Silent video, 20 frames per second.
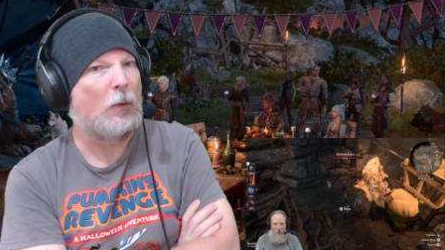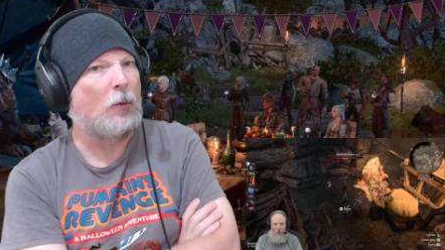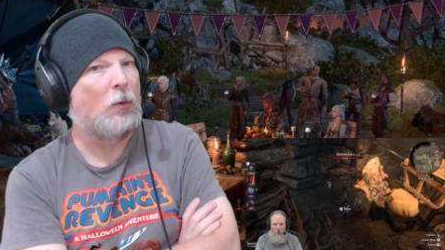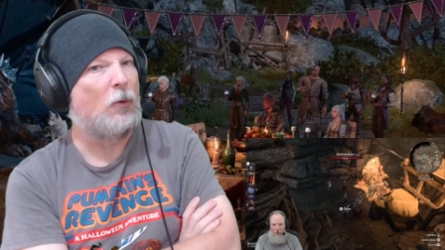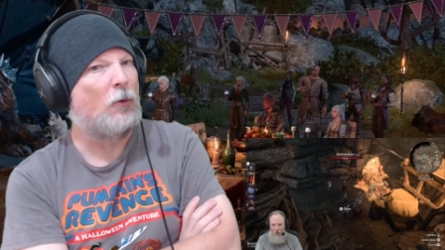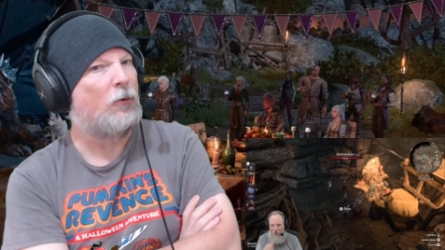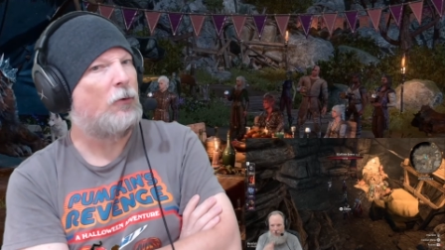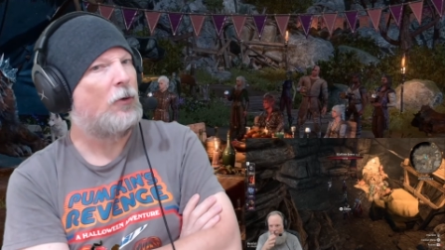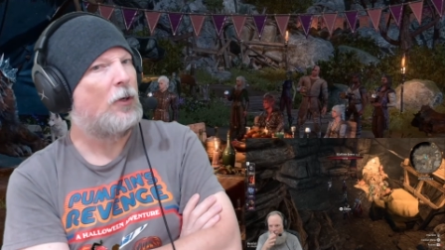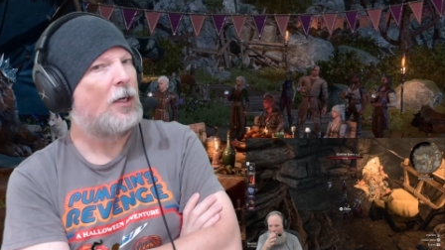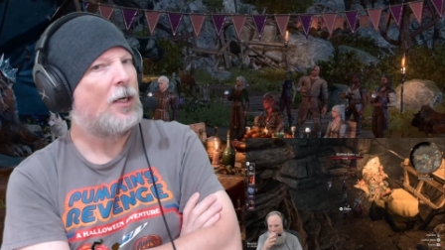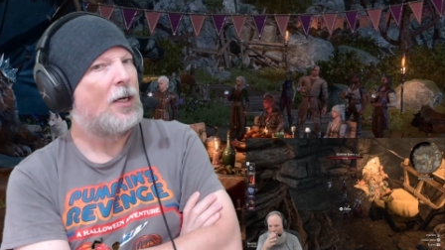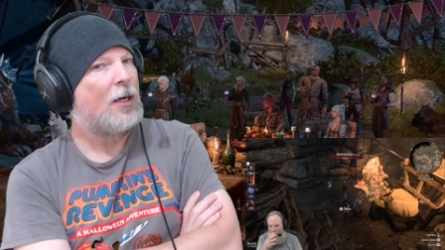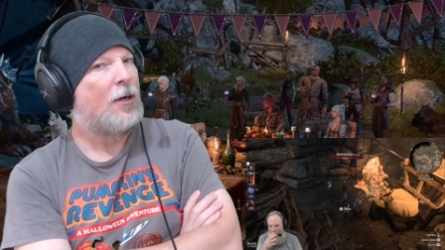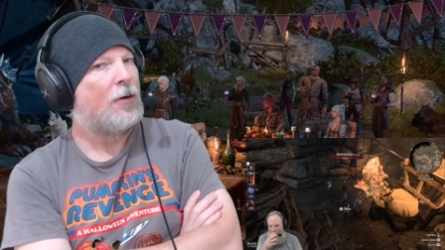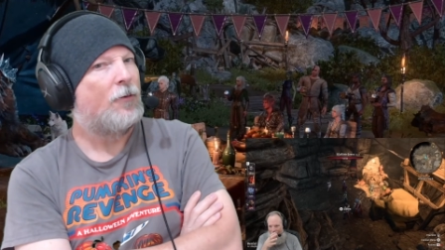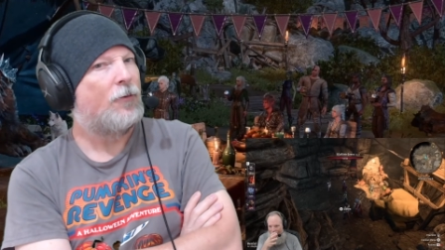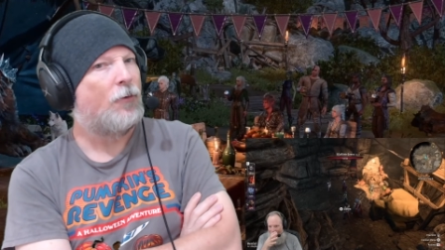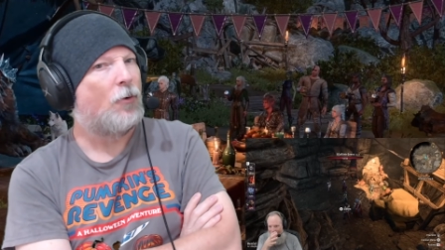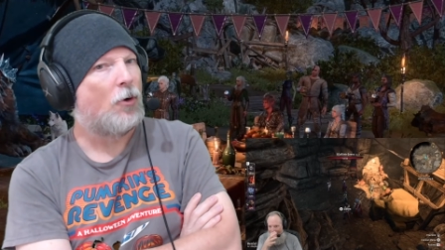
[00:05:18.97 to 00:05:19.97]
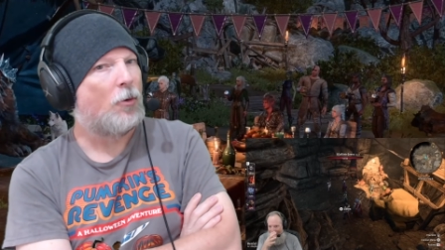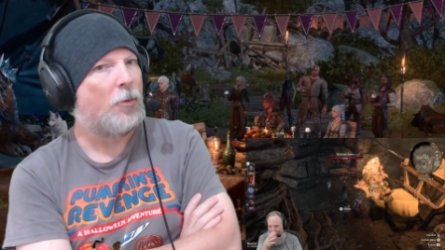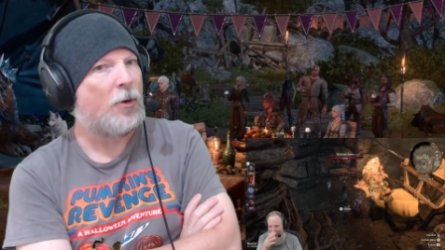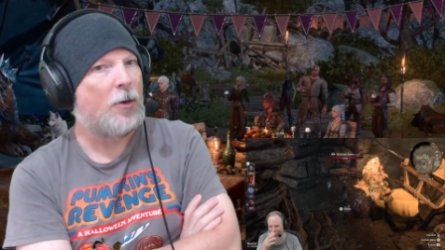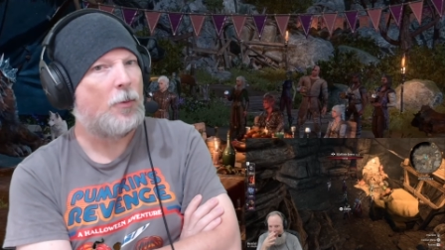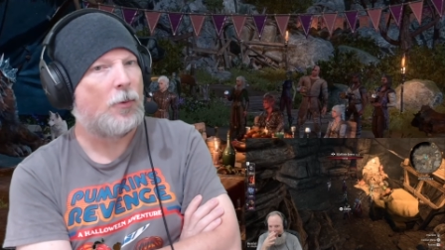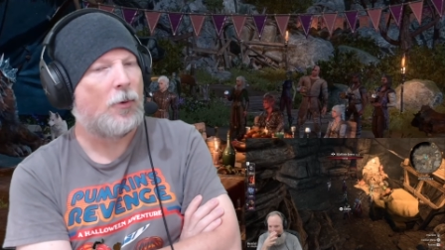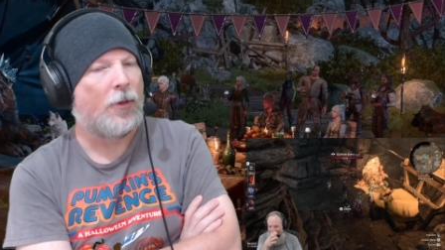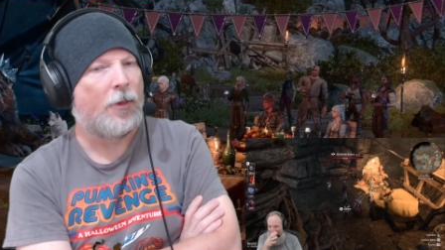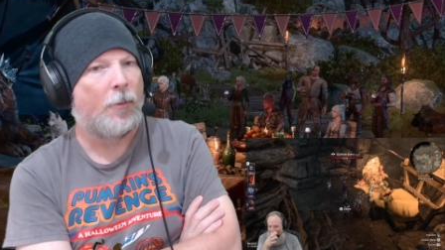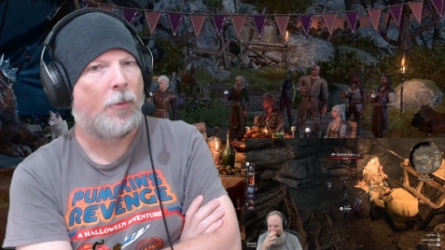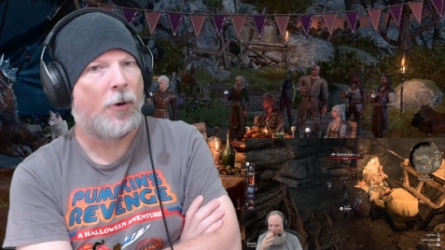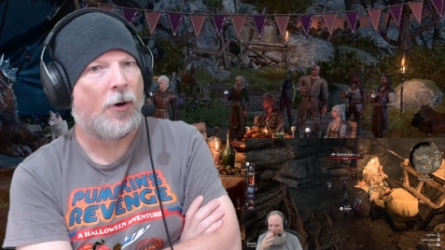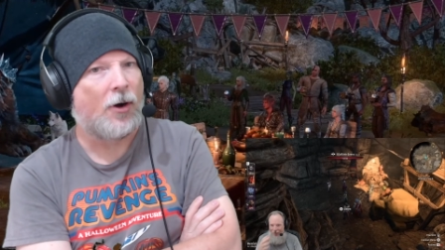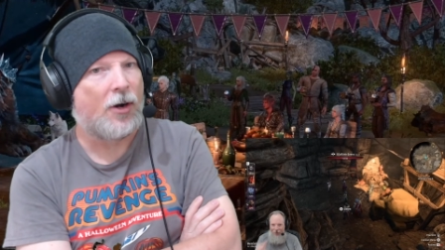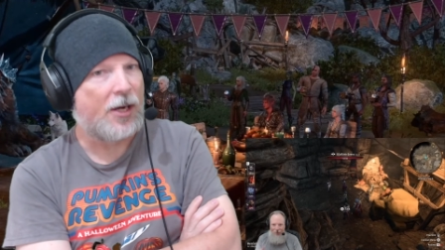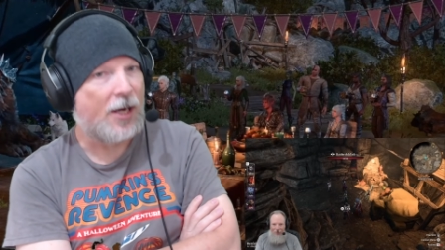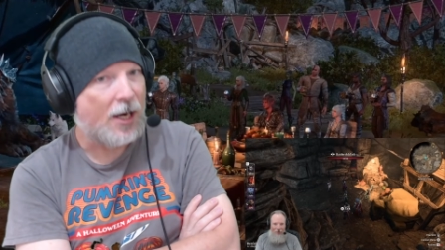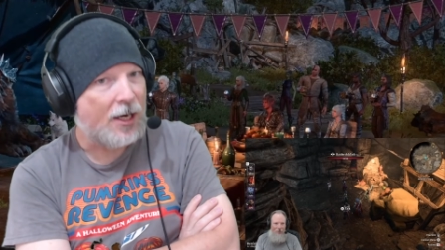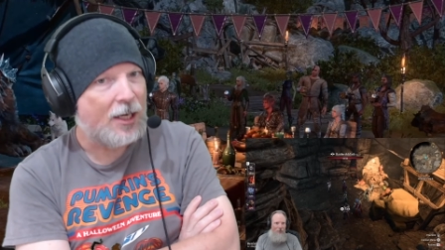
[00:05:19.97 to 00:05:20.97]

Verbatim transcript: "Oof, four people in the party.